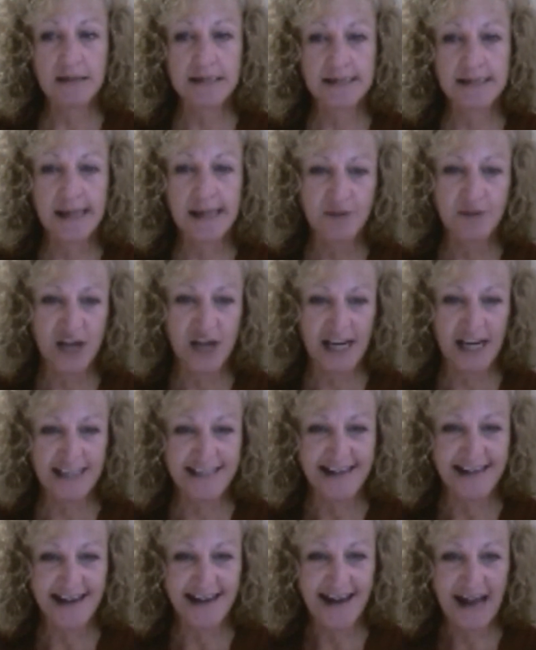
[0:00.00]

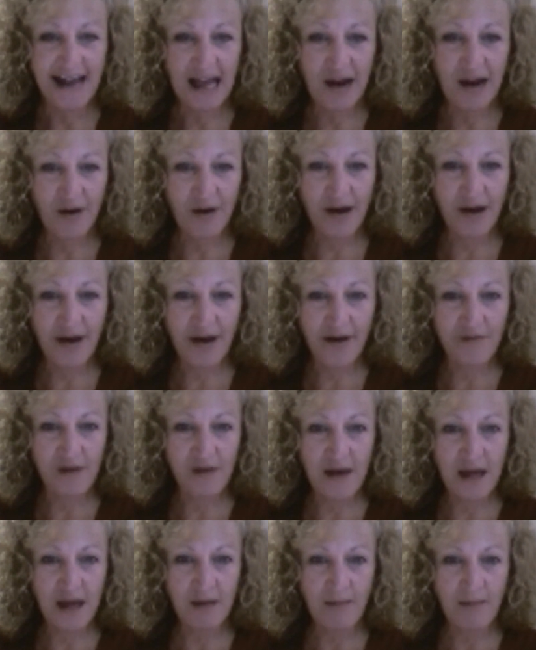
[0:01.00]
subject area of
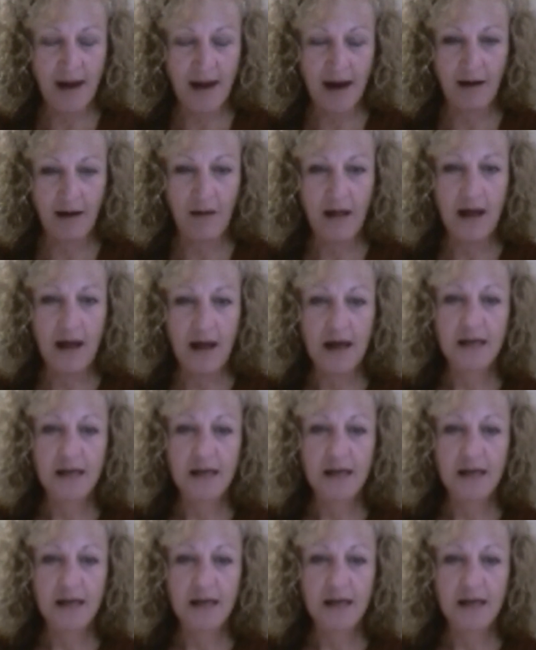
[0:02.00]
the email.